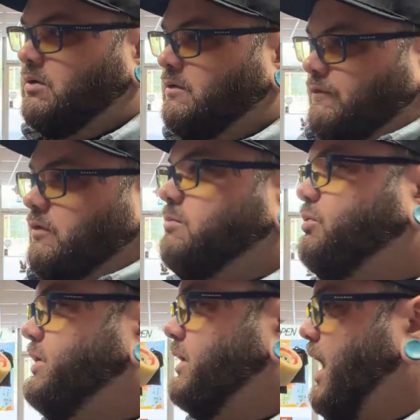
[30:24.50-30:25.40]
full
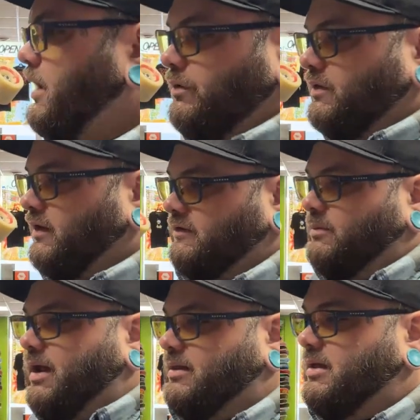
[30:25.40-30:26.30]
complete. I don't think that's a
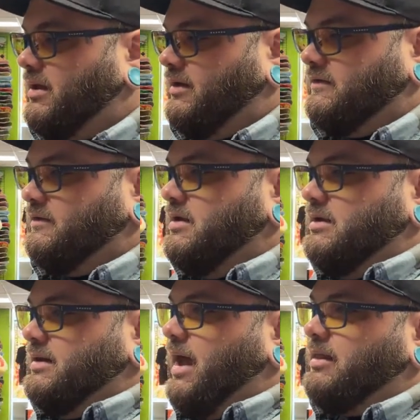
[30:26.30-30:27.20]
bad thing. And it's
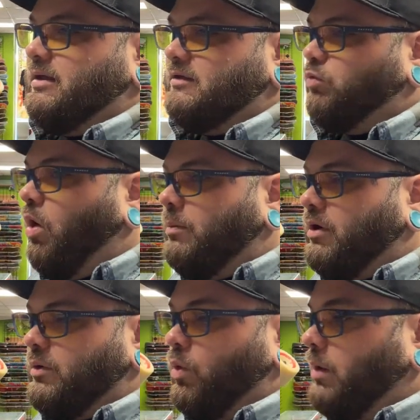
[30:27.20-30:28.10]
not like it's
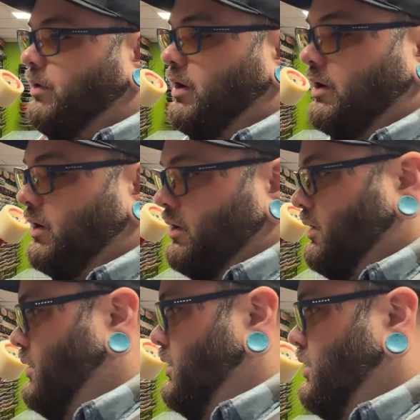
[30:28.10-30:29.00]
Walmart. Walmart,
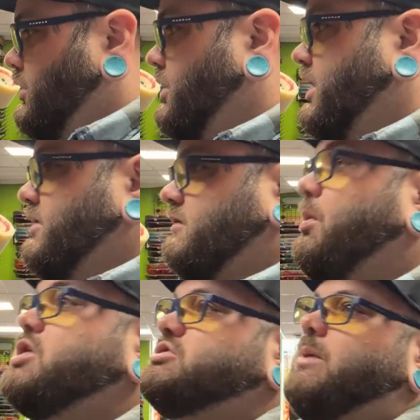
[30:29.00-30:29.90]
you're getting a
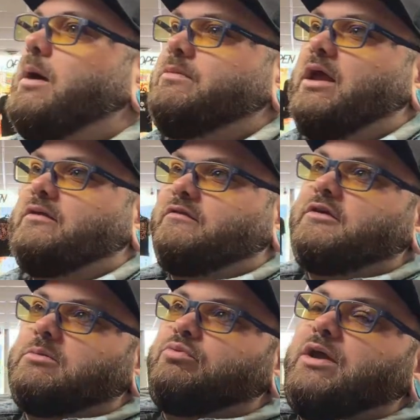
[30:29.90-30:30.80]
SpongeBob deck that's
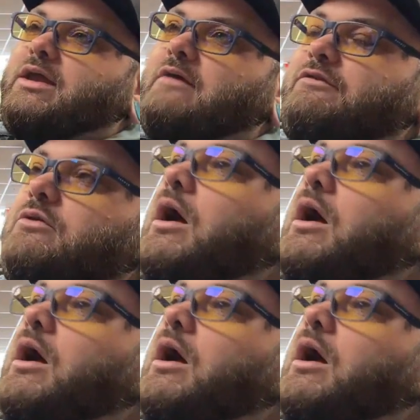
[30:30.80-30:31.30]
gonna break after you